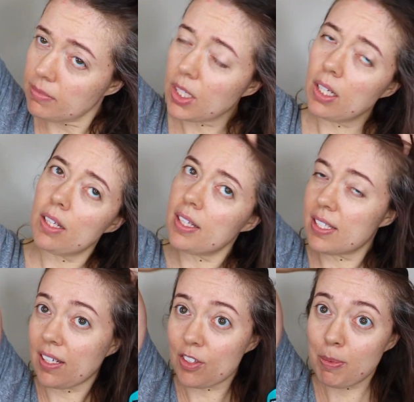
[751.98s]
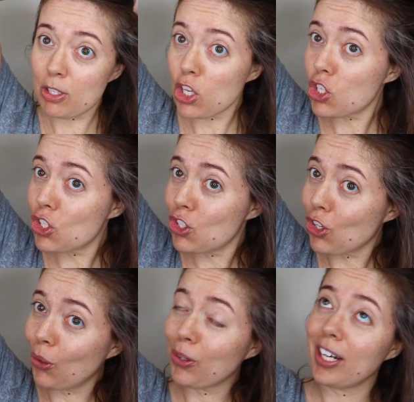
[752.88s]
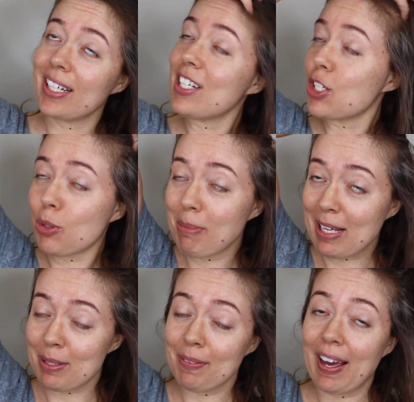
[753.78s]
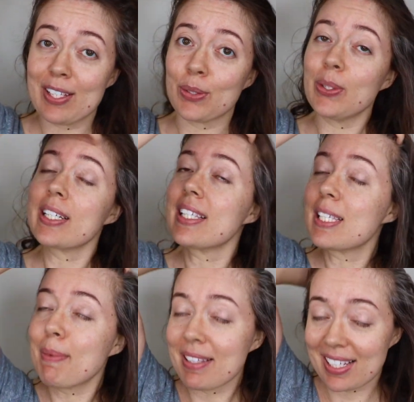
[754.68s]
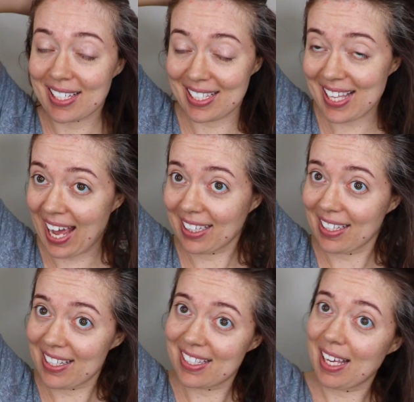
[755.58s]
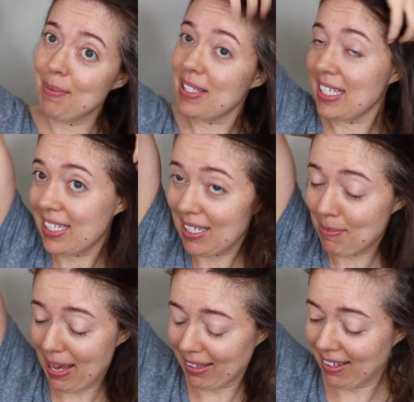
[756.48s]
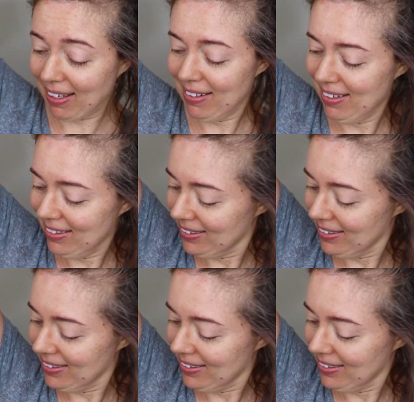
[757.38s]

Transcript: Oh, this stuff smells so good. And it just reminds me of high school because it smells exactly the same as it did back then.